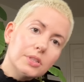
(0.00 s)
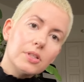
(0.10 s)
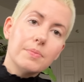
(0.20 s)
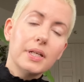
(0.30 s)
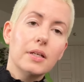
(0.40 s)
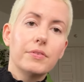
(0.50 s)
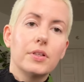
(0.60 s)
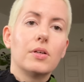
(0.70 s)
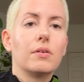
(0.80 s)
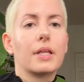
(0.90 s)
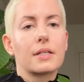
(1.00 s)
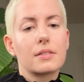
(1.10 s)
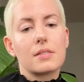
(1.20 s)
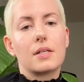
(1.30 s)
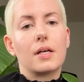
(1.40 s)
So as many of you know,
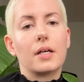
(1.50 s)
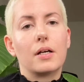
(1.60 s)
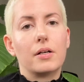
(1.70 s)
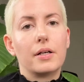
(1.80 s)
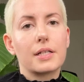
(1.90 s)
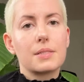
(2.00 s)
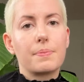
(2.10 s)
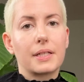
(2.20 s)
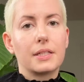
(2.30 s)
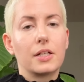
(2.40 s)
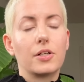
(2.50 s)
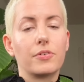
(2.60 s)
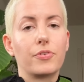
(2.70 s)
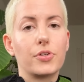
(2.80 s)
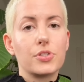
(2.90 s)
Alexis and I are expecting our
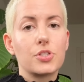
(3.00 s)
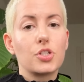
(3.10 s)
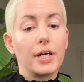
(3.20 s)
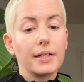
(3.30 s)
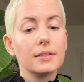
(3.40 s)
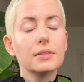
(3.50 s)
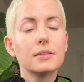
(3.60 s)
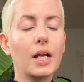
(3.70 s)
first child,